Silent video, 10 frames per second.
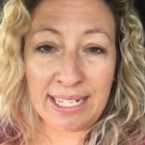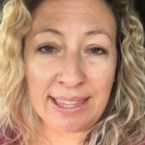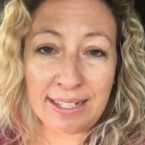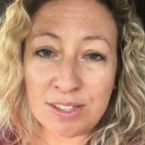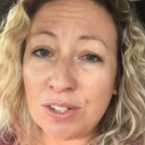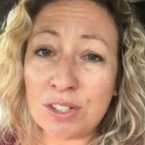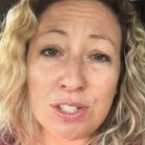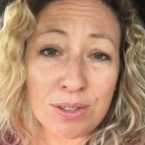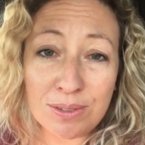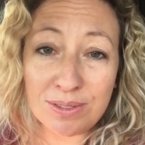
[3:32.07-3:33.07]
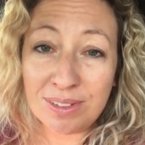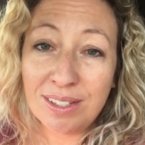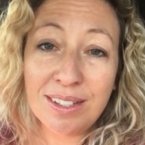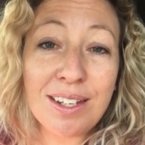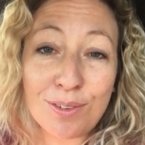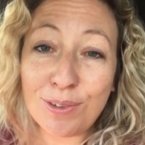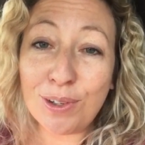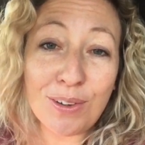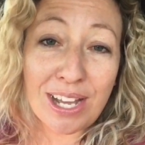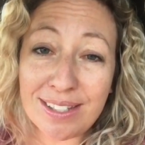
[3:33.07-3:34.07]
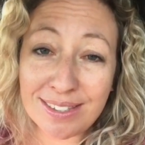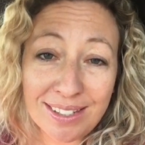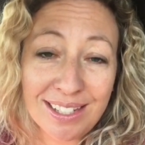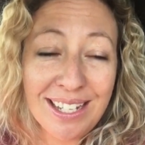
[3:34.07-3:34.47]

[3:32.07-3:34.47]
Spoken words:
and that's good too. I feel you guys.